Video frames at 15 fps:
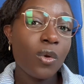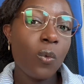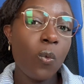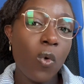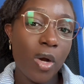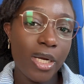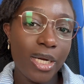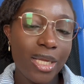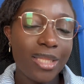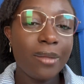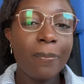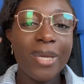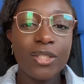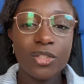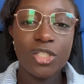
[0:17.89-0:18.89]
one the
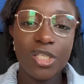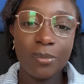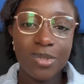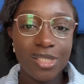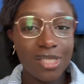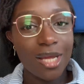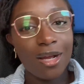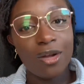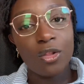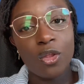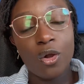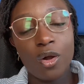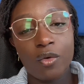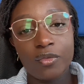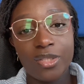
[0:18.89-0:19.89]
mentorship style
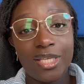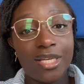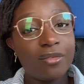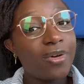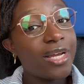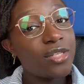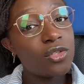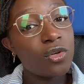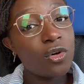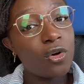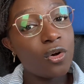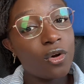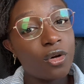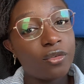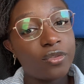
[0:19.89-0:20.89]
of the advisor
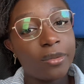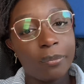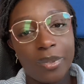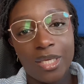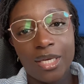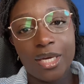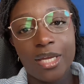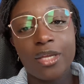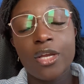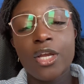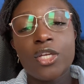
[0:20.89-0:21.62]
or of the PI